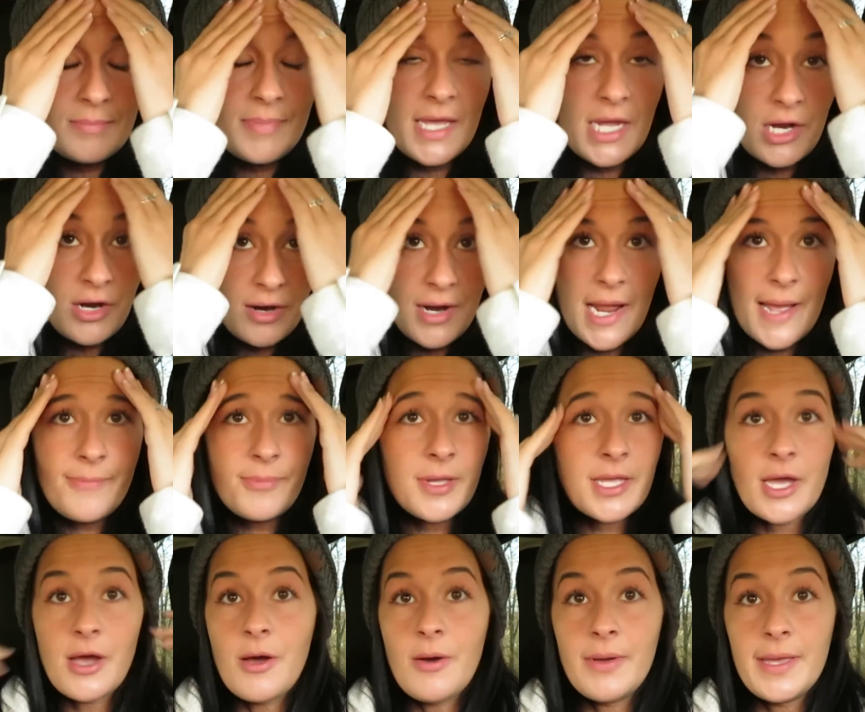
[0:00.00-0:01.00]
pick her up.
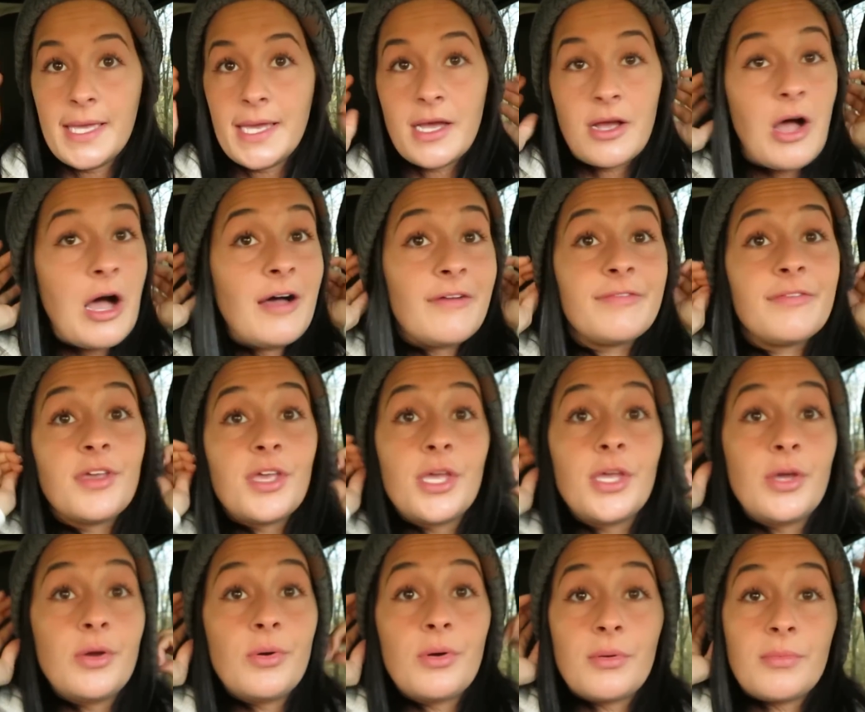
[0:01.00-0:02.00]
We go and get
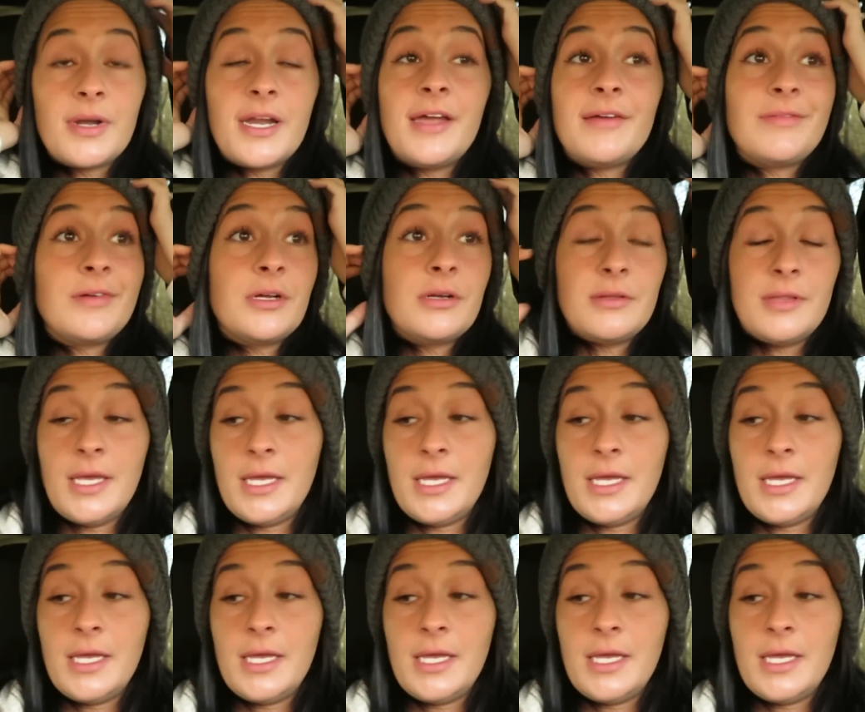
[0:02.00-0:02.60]
coffee or whatever.